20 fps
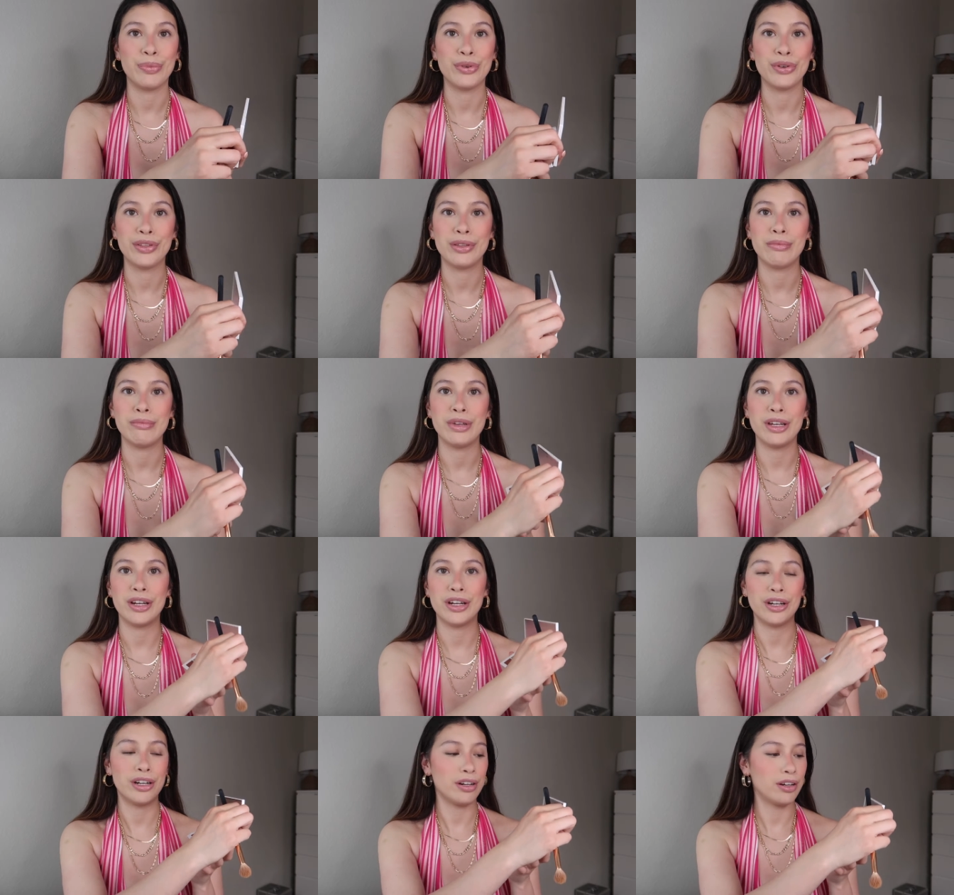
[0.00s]
pull the
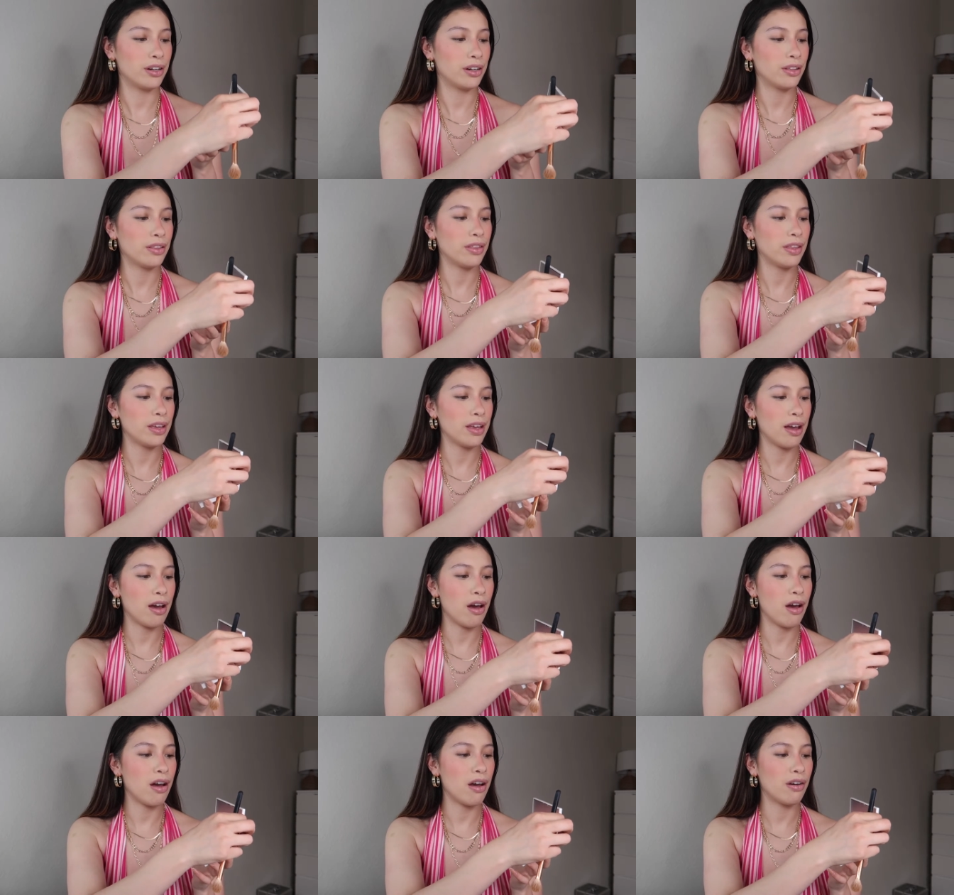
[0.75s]
mirror
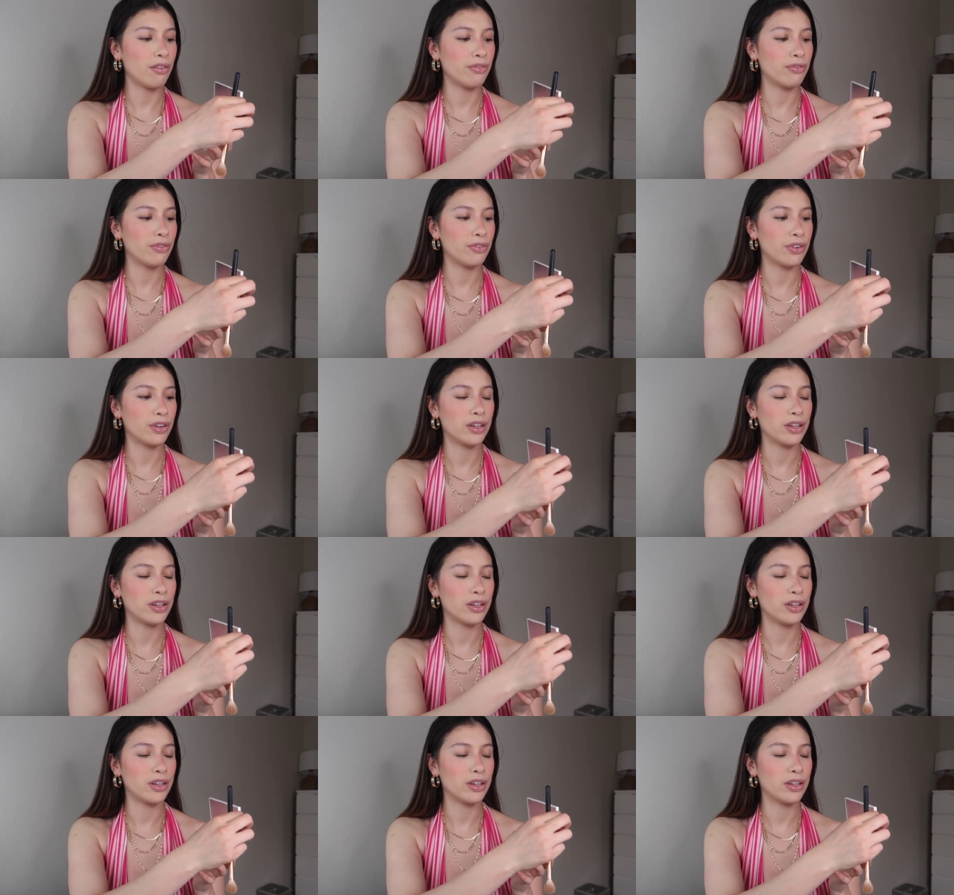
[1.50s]
thing off.